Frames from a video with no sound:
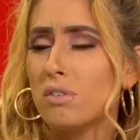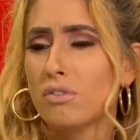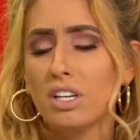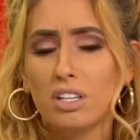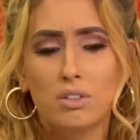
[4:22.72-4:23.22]

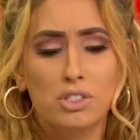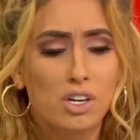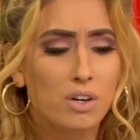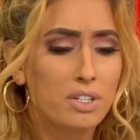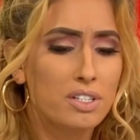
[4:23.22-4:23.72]
don't think your
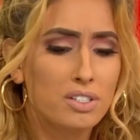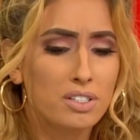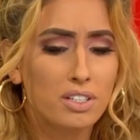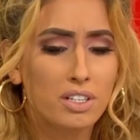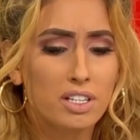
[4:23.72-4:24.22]
child
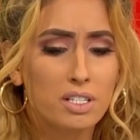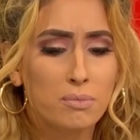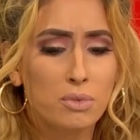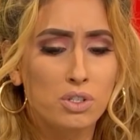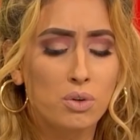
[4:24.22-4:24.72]
is
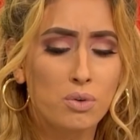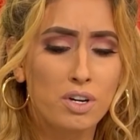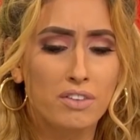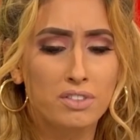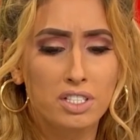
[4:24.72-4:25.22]
mature
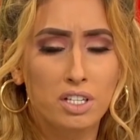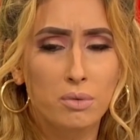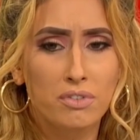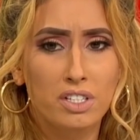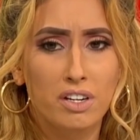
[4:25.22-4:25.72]
enough to
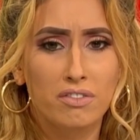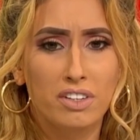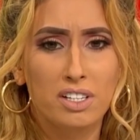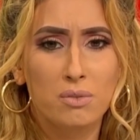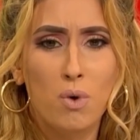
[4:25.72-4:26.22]
deal with certain
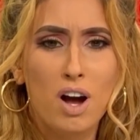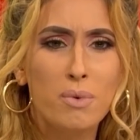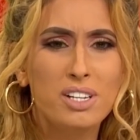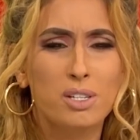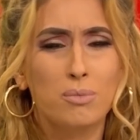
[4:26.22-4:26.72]
things, why are
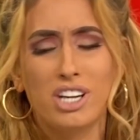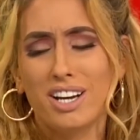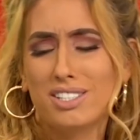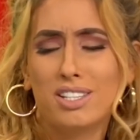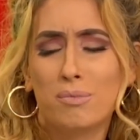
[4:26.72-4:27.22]
we
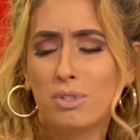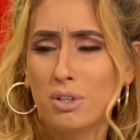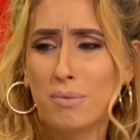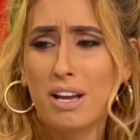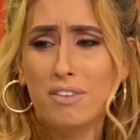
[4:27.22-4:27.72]
subjecting them
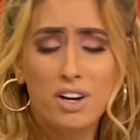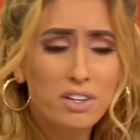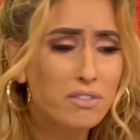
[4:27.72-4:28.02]
to them? If I